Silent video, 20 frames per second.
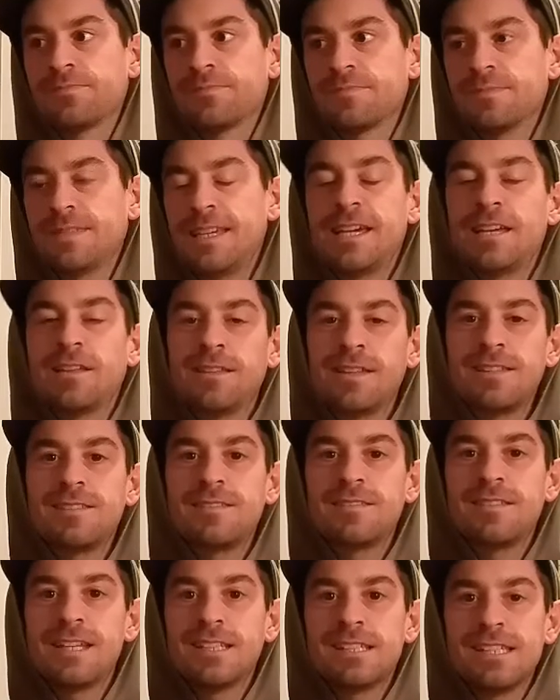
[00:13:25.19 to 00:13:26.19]
yeah,
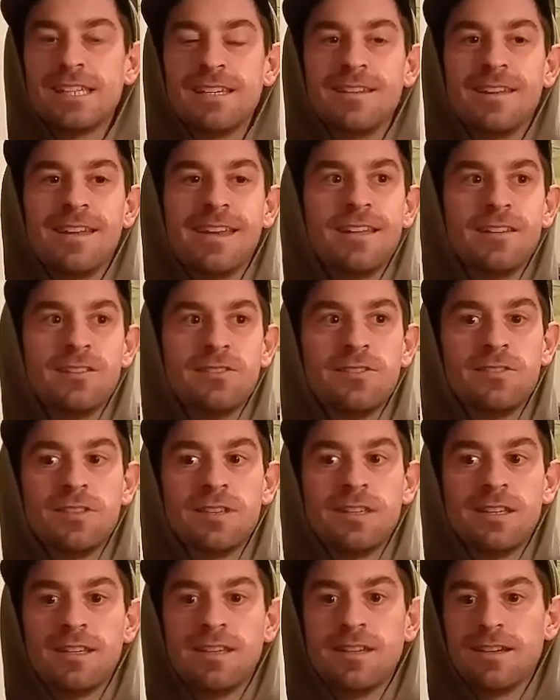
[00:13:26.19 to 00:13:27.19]
that's it. And
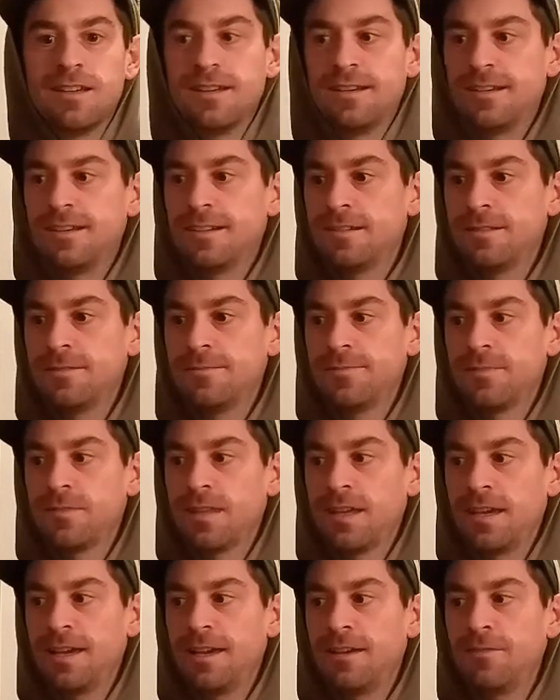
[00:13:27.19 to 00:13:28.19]
I
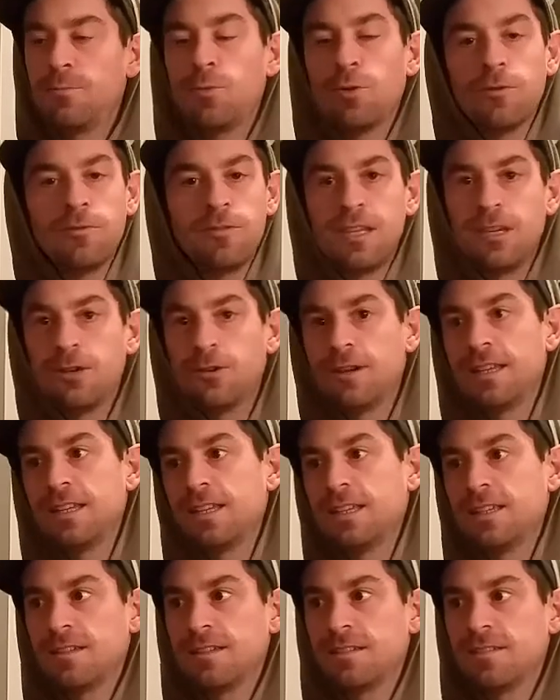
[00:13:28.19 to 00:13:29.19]
have more video
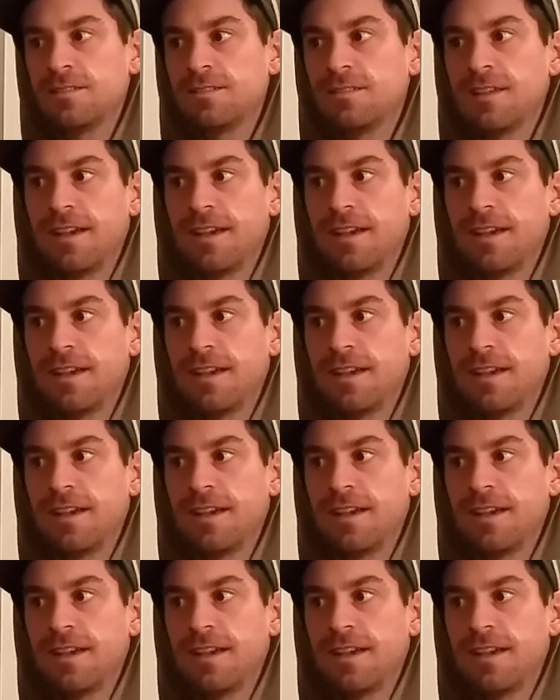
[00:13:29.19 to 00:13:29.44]
ideas.